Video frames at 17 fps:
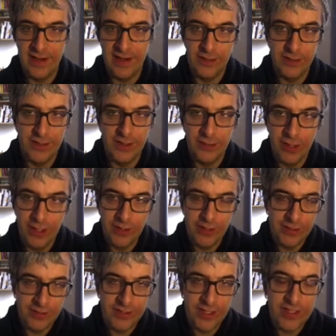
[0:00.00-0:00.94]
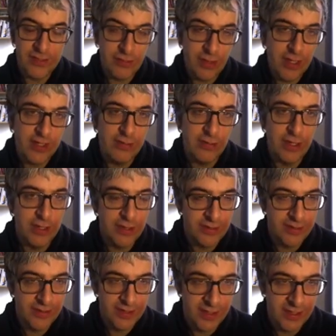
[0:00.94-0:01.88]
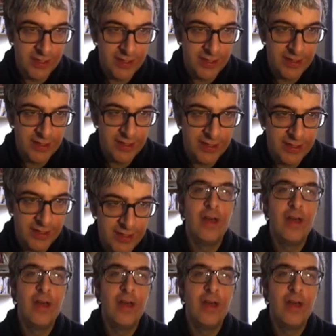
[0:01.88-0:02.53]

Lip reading: So that's why they were not needed